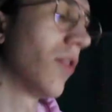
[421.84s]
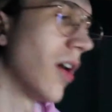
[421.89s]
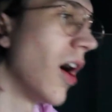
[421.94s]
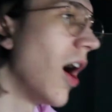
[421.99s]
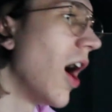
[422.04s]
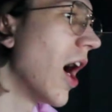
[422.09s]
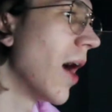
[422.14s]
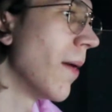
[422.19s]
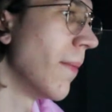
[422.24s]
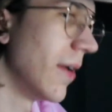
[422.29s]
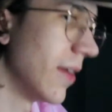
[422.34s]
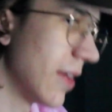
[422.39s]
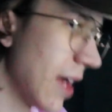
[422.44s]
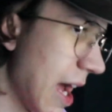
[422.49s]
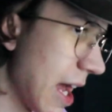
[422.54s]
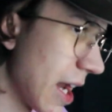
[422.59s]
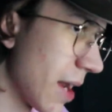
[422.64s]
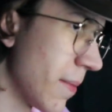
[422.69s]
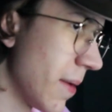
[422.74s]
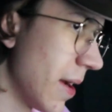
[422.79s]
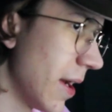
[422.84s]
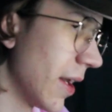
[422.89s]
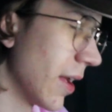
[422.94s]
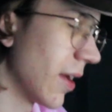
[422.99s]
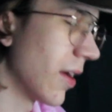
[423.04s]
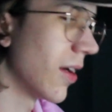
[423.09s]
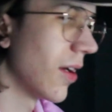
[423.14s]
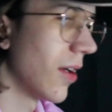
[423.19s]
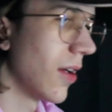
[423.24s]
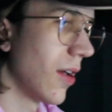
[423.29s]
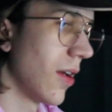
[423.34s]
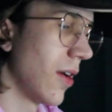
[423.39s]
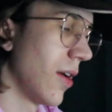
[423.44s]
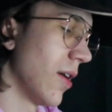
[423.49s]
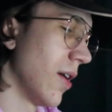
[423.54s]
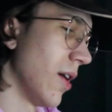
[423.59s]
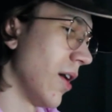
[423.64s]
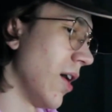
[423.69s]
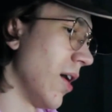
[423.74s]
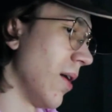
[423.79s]
time into animating
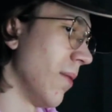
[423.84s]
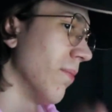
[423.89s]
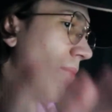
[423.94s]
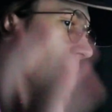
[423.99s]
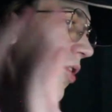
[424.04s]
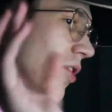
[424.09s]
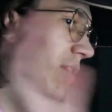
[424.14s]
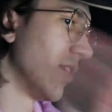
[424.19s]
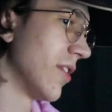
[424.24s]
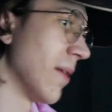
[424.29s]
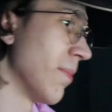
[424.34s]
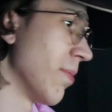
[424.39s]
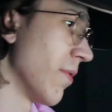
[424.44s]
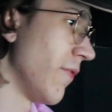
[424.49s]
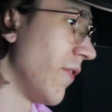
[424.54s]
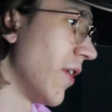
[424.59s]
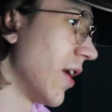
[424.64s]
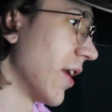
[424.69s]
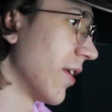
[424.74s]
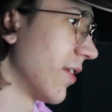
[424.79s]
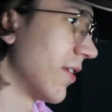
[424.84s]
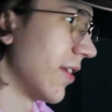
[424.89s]
um, those separate fighting